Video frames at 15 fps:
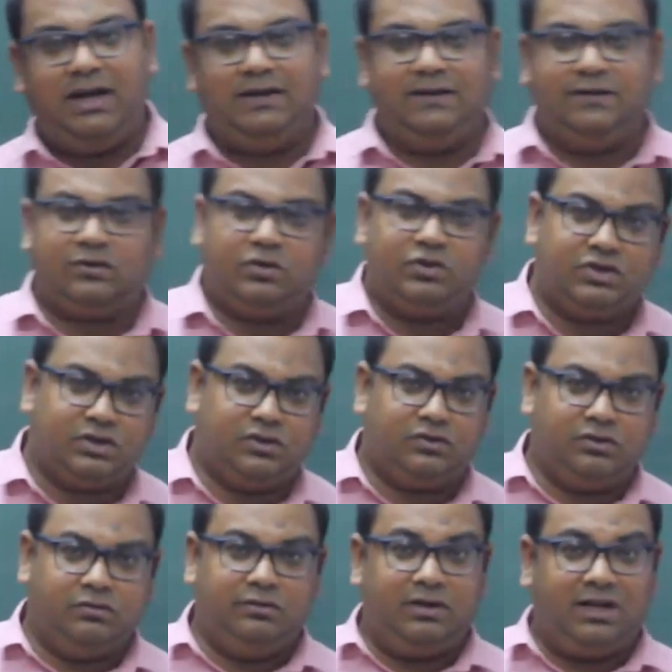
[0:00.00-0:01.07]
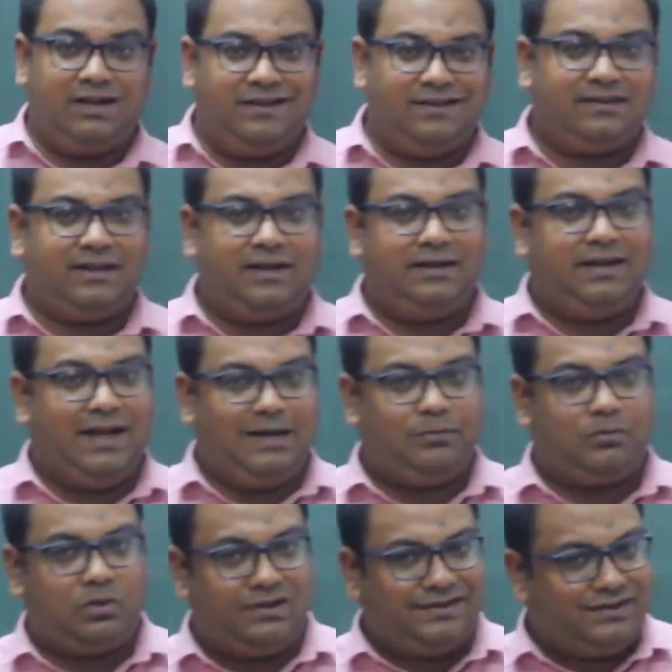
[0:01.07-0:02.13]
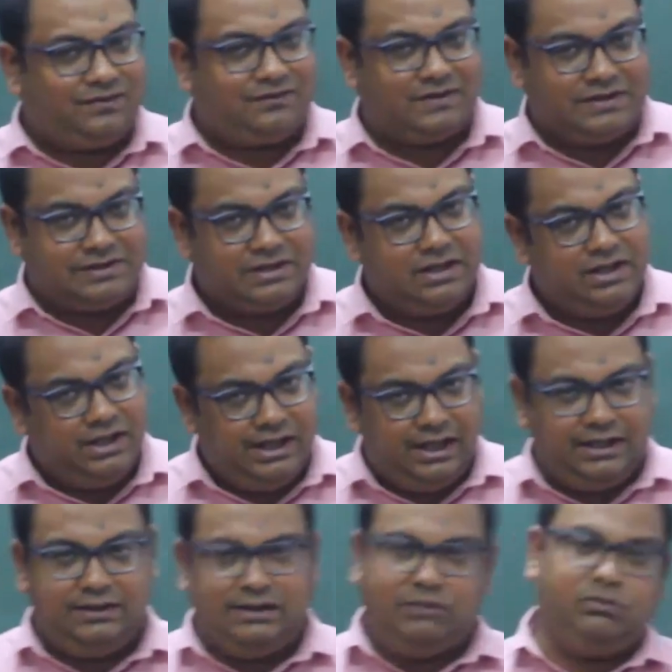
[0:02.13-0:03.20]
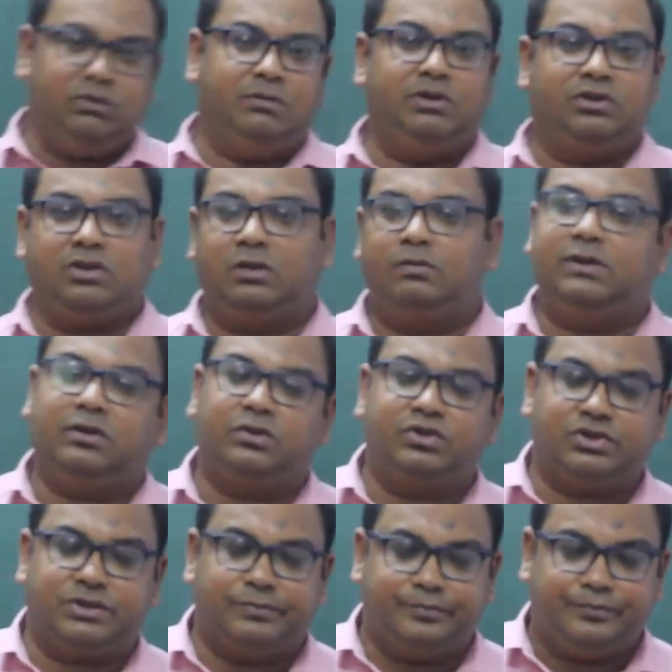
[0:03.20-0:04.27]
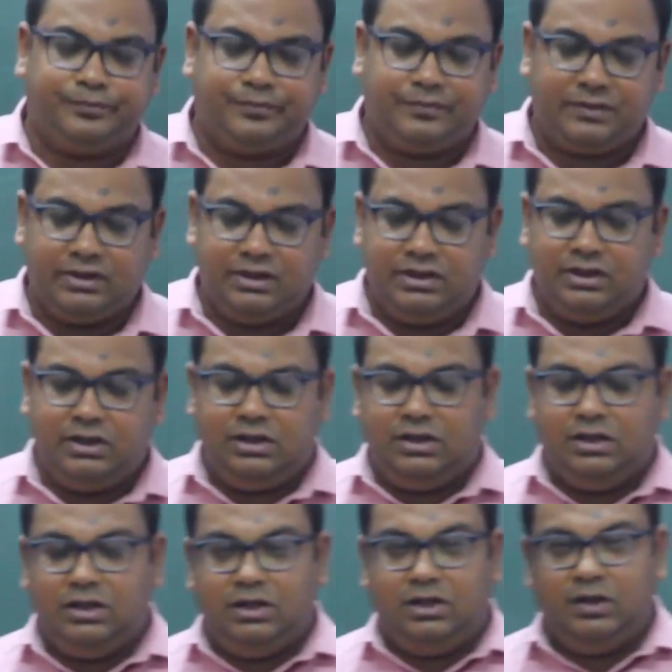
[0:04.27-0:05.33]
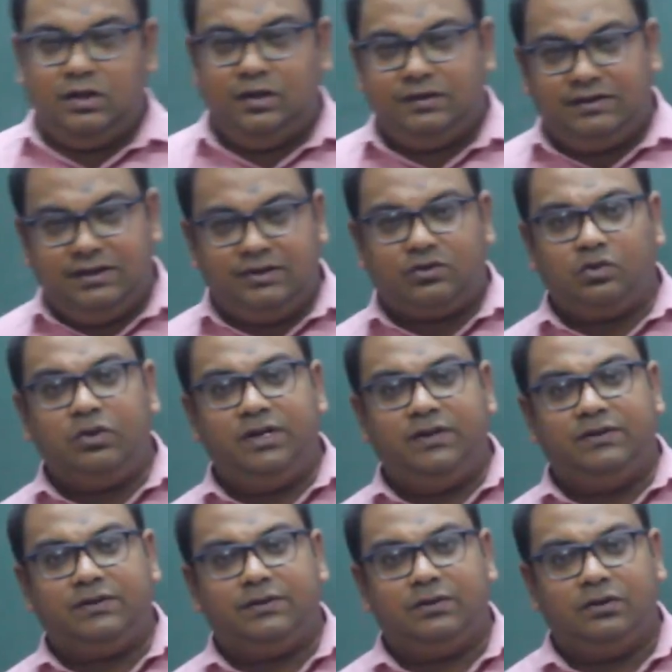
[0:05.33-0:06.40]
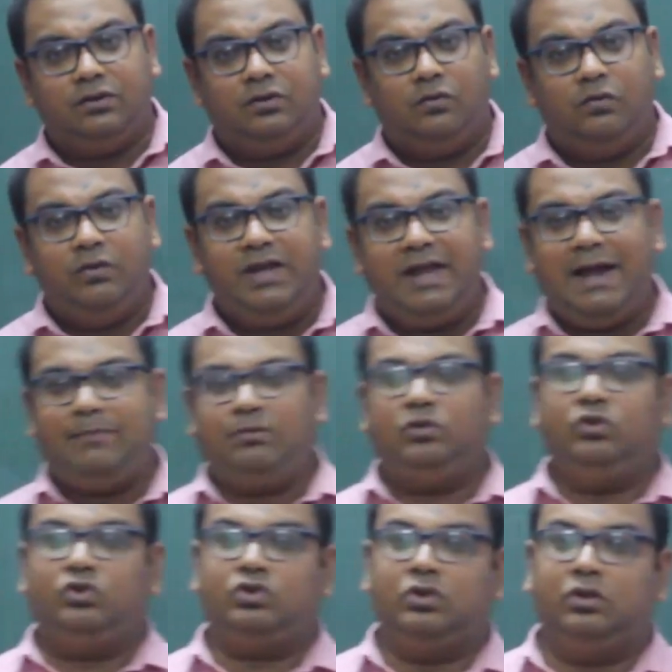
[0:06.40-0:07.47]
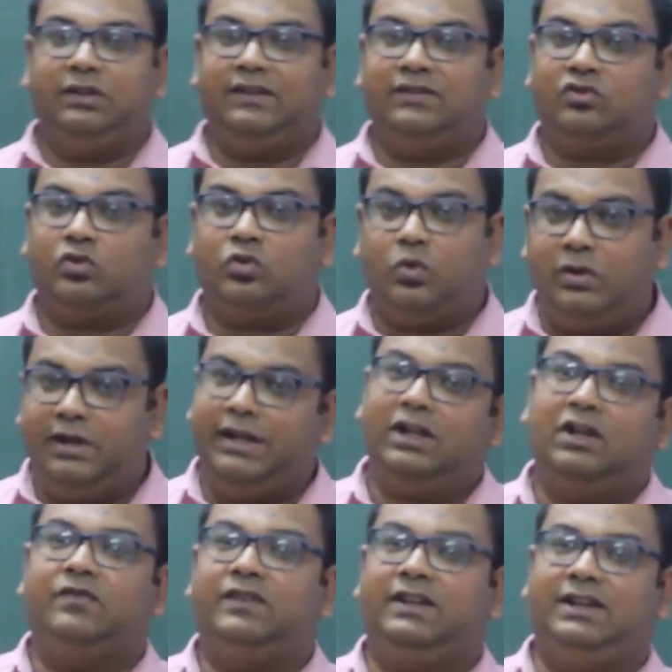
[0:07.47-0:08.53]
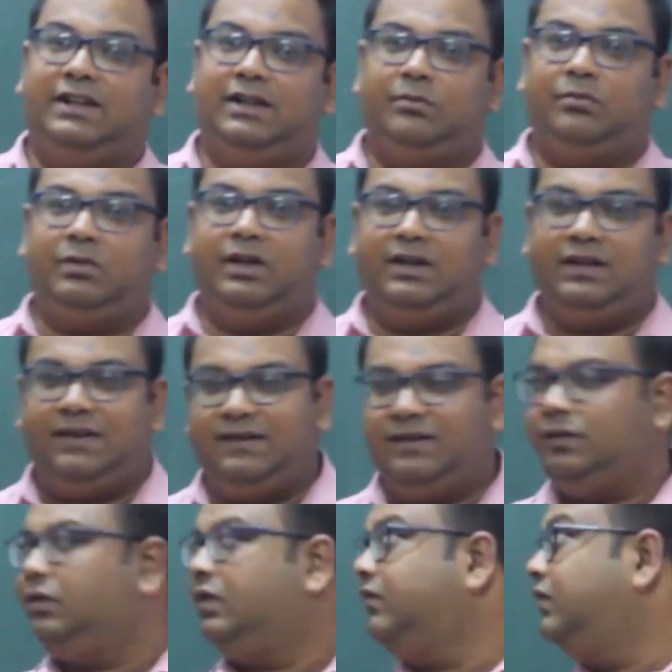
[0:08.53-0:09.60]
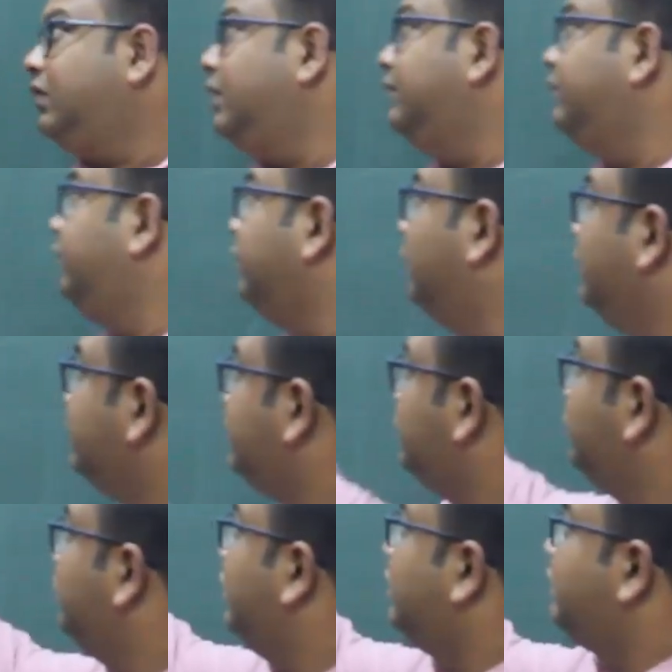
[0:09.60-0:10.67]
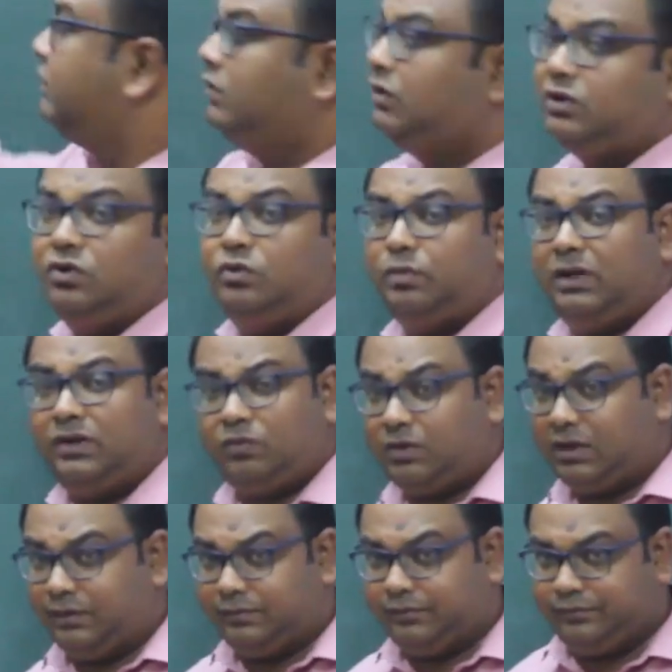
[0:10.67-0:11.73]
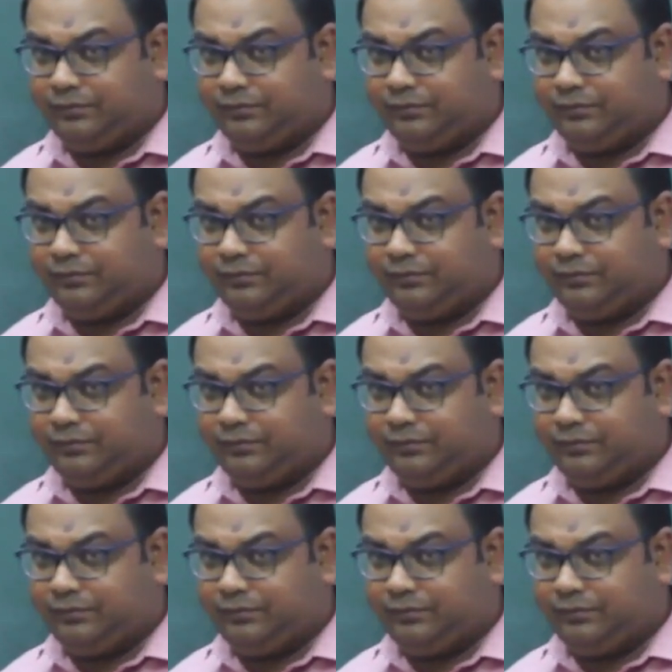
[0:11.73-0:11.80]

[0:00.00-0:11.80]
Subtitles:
behind this question, so we will understand that process first and then we will solve the question. See students, we have to show that square of any number is in the form 4q or 4q plus 1.